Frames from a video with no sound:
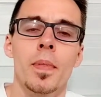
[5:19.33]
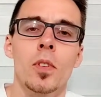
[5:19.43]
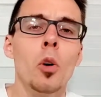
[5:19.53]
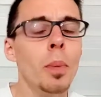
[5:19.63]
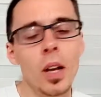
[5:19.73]

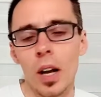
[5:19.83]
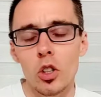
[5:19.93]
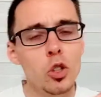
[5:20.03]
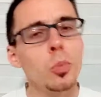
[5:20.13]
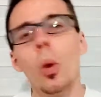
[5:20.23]
no matter how
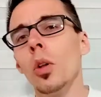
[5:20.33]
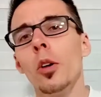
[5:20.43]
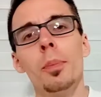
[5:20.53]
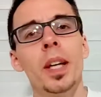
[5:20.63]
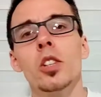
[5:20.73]
small
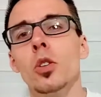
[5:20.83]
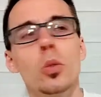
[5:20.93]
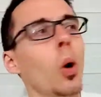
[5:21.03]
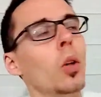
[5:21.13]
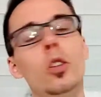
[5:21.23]
or big your
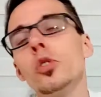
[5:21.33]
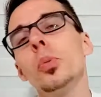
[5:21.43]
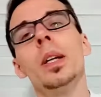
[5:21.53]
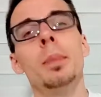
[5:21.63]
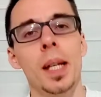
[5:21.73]
goal or
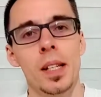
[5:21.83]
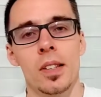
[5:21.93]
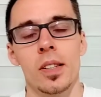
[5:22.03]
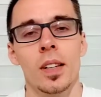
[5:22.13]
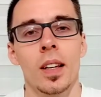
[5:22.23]
dream
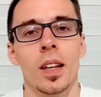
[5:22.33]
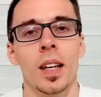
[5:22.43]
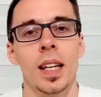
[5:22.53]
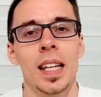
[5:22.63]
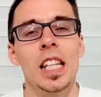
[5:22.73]
is,
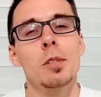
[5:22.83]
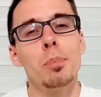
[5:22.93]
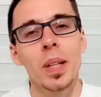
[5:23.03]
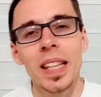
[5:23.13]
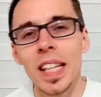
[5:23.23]
it's
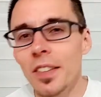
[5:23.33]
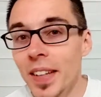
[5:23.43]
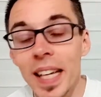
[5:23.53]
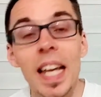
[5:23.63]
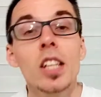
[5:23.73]

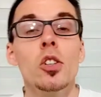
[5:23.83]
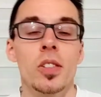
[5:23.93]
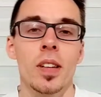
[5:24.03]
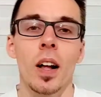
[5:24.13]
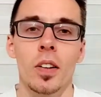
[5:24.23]
believing in
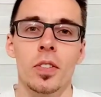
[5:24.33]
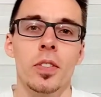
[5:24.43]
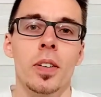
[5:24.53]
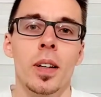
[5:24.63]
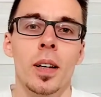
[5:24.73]
yourself,